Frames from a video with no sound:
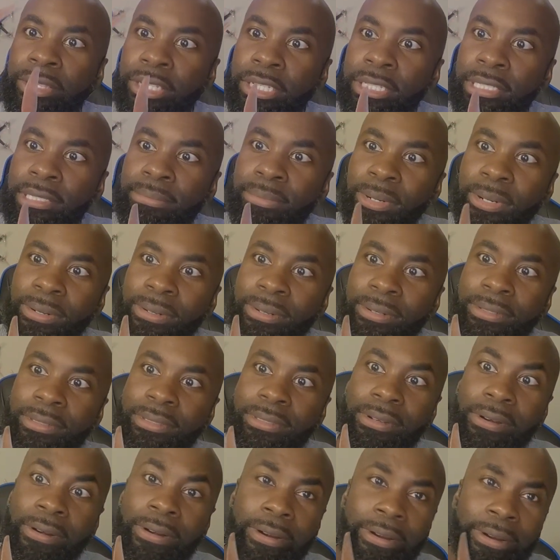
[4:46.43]
These
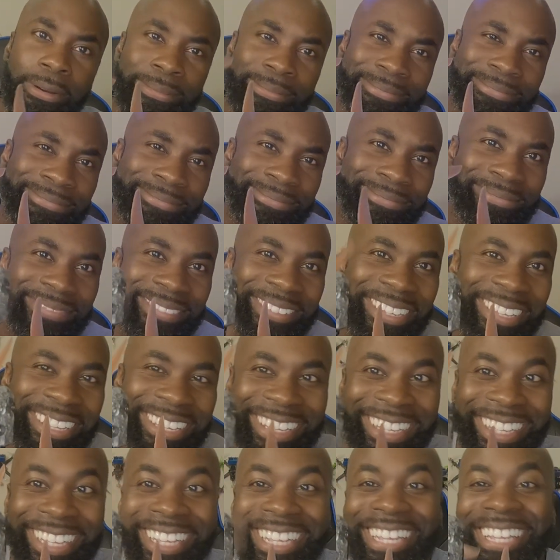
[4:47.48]
motors are
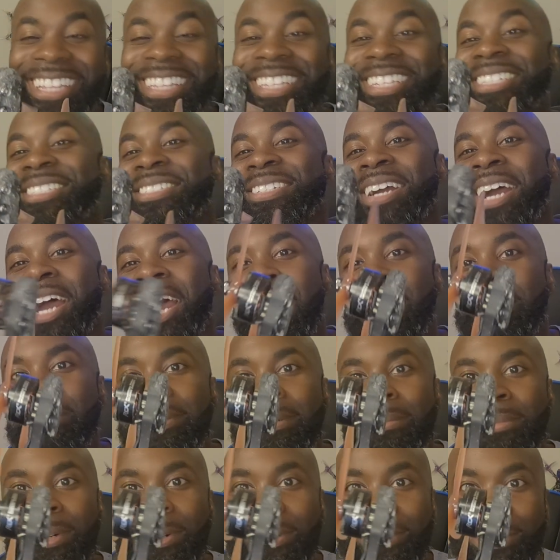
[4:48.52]
these are
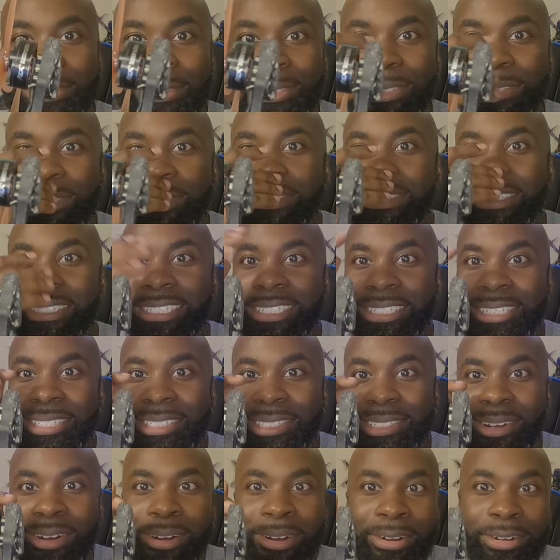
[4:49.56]
hybrid motors. So
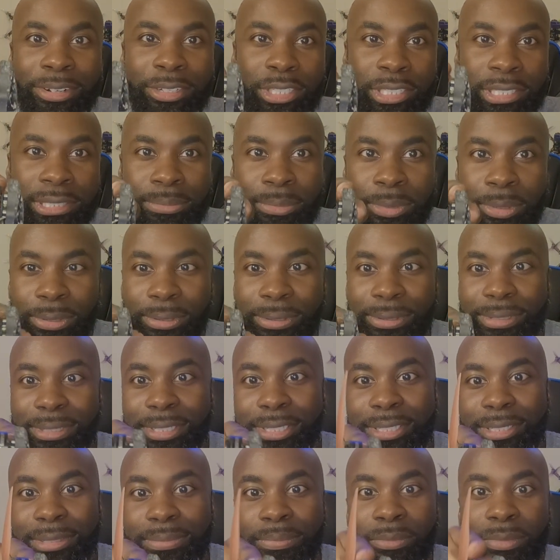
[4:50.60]
these are
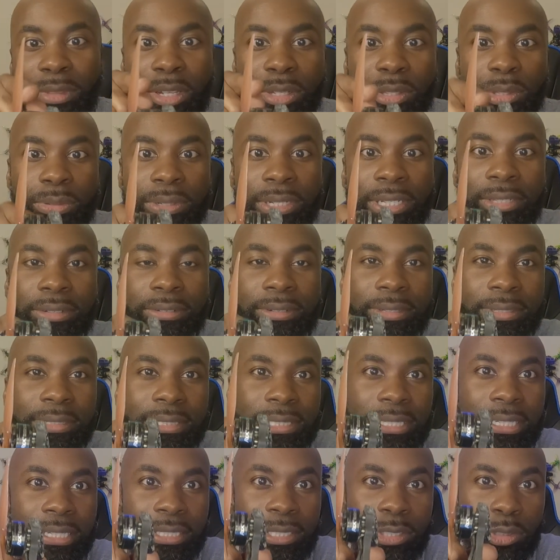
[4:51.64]
Smoogs
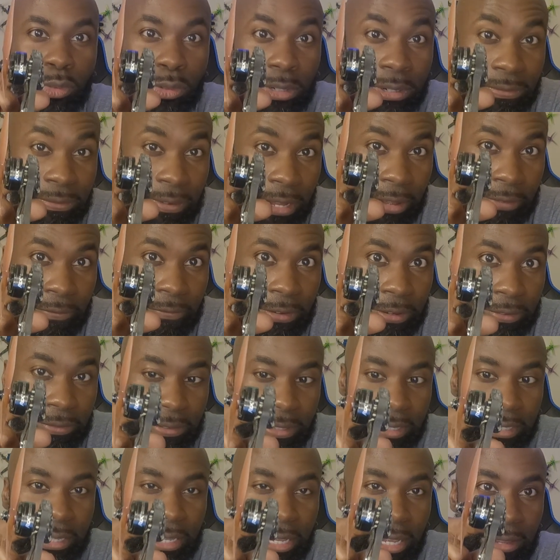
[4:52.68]
2206
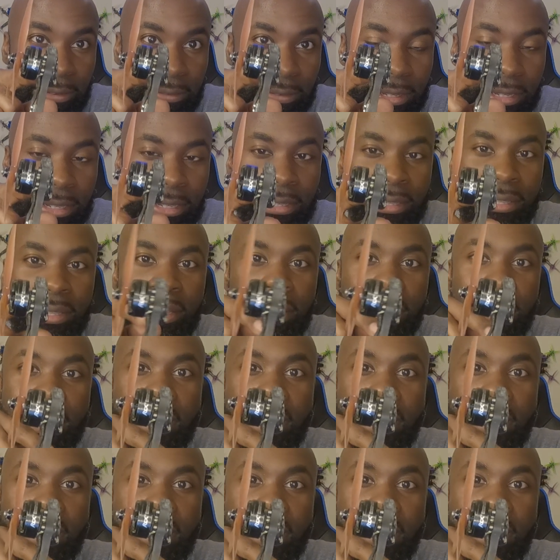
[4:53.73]
2550 kV